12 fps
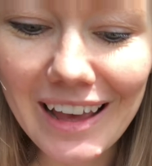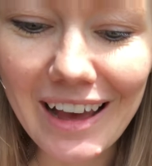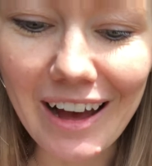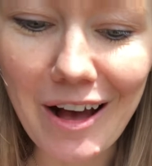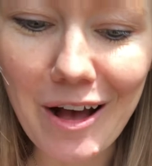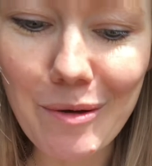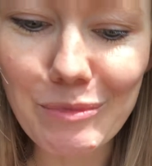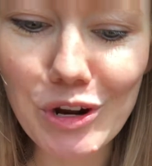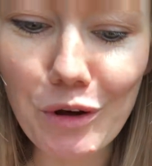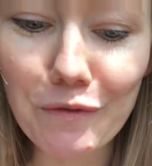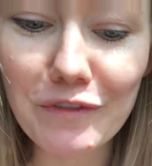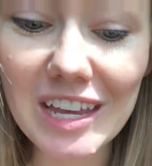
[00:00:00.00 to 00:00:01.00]

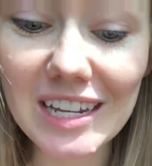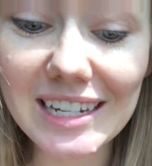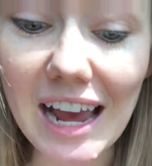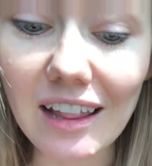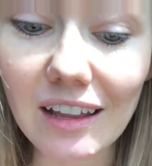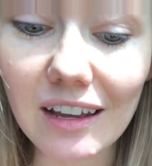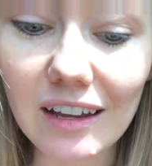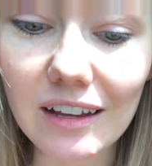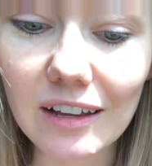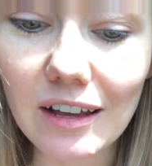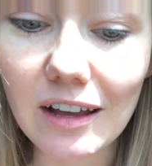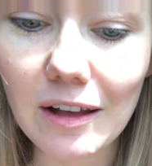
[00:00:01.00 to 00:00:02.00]
via
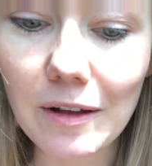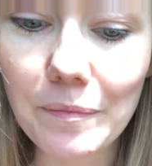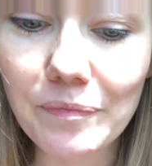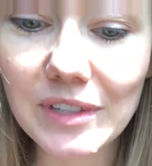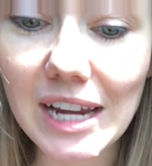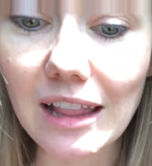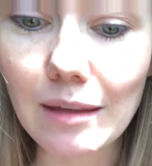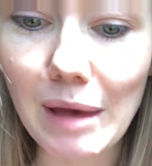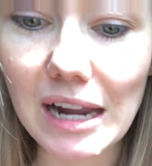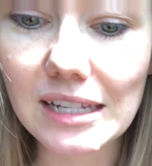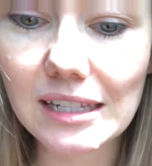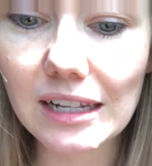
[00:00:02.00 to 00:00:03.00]

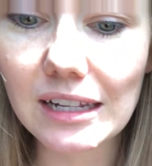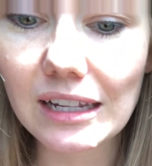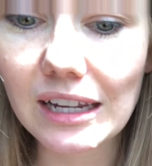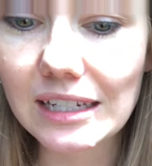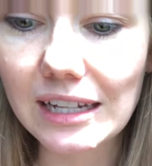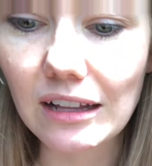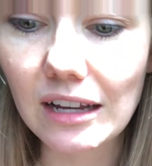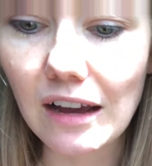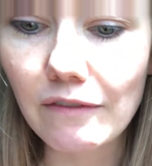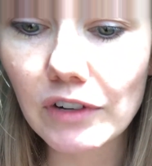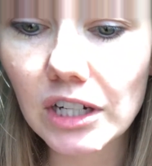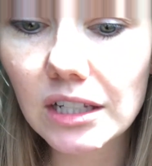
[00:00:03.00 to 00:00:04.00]
telemedicine, like a
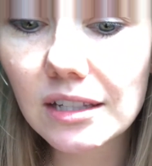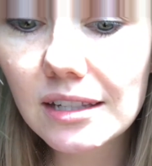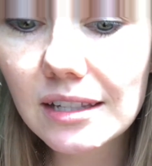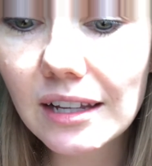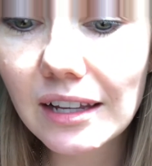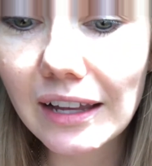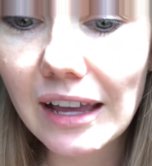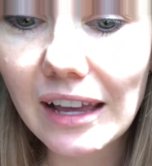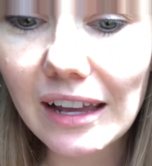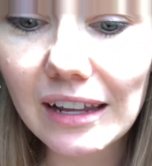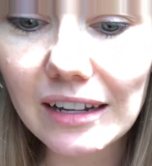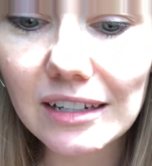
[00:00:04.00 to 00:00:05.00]
teleconference.
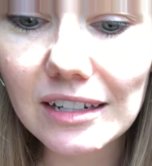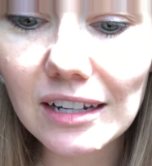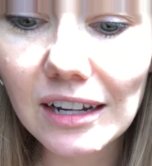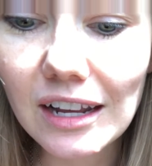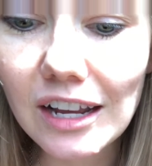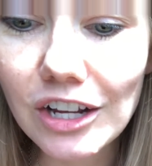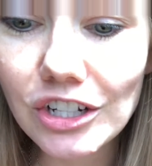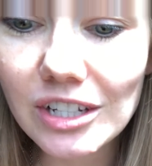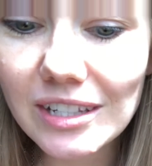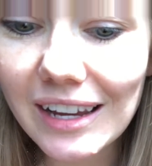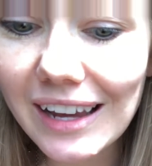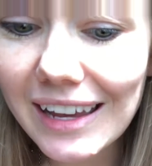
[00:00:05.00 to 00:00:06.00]
And
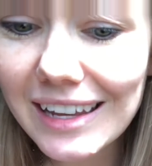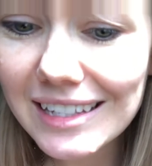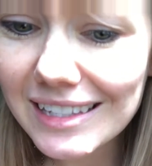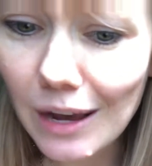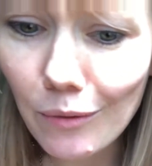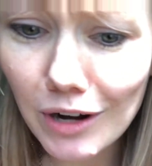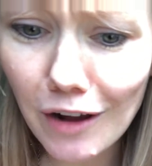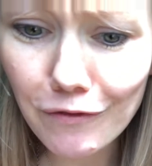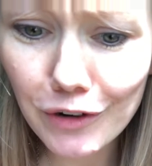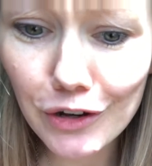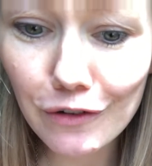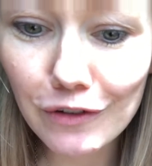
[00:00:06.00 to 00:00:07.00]
she's like, I can set one up
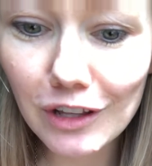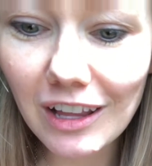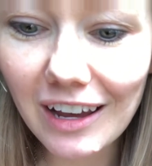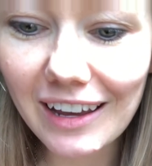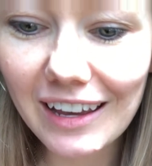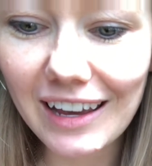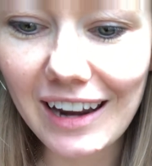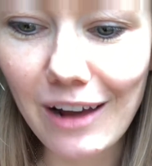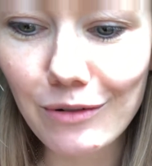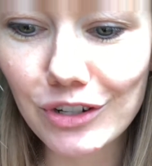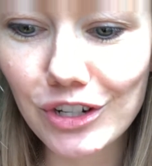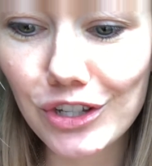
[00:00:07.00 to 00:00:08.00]
for you if you'd like. And I
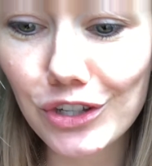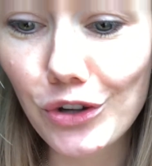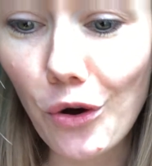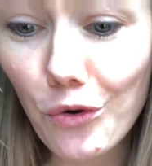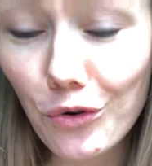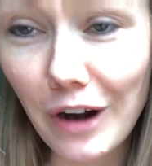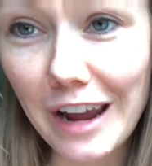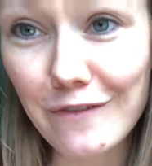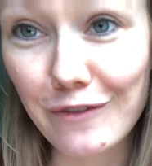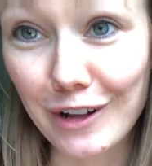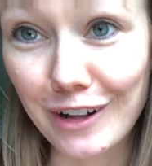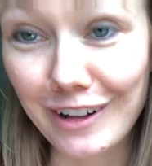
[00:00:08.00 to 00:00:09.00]
was just so
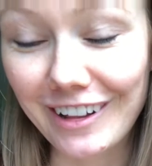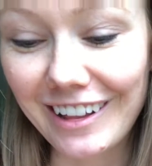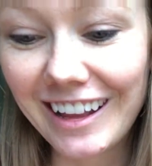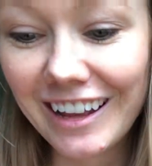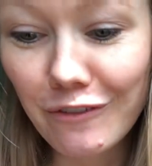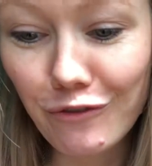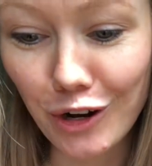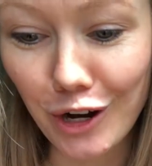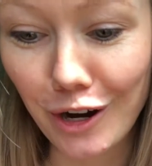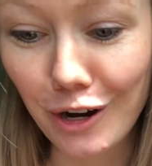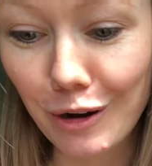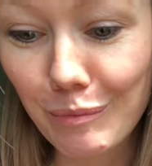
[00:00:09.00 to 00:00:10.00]
grateful for
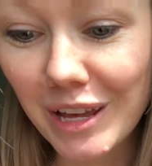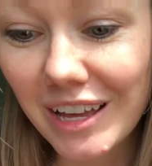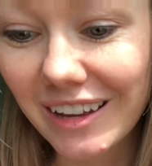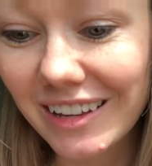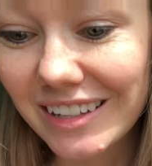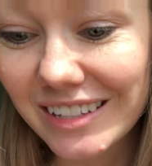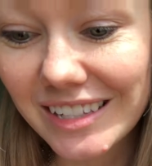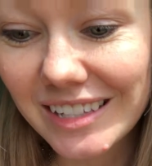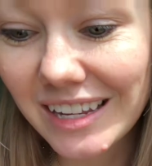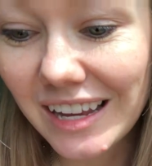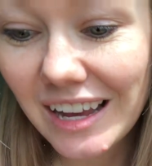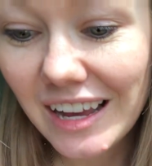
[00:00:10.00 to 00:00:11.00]
her,
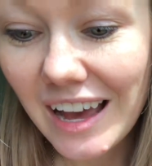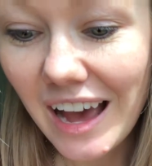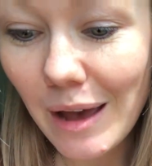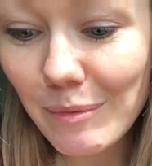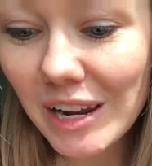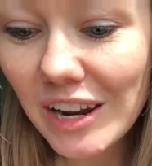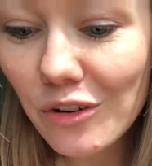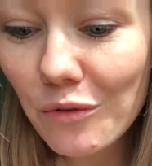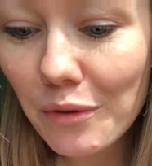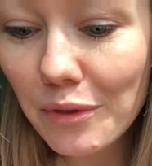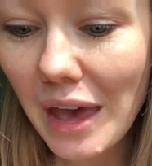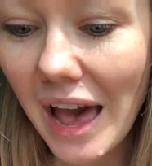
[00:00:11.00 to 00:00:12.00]
because I mean, I don't
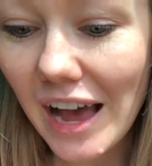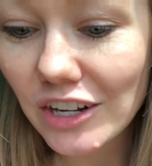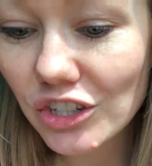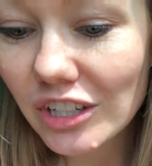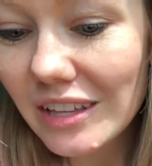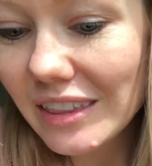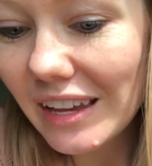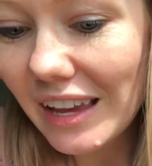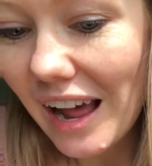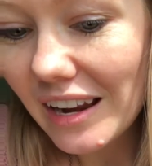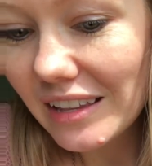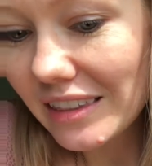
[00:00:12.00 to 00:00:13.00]
actually think
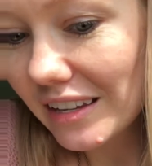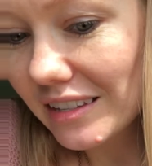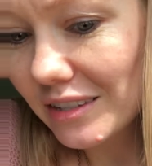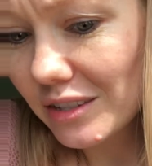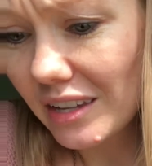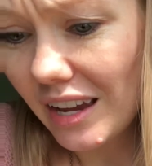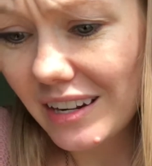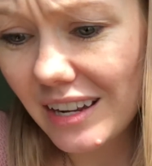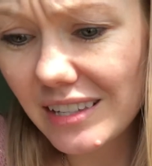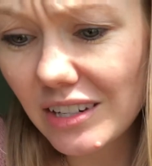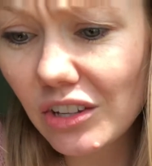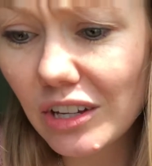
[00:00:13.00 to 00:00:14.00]
anything's like
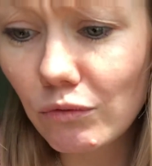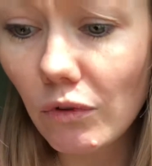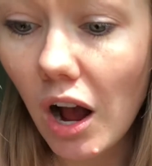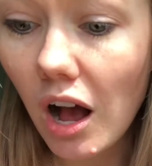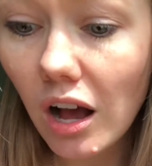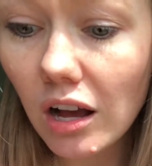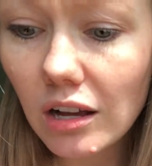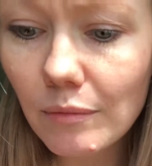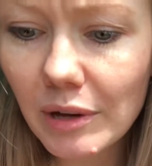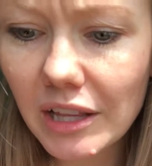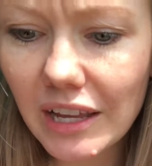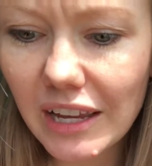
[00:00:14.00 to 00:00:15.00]
necessarily wrong,
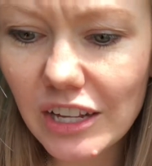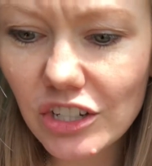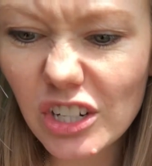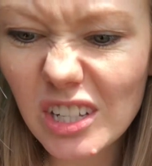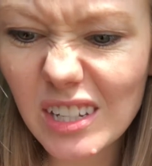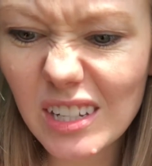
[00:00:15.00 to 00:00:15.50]
but like it just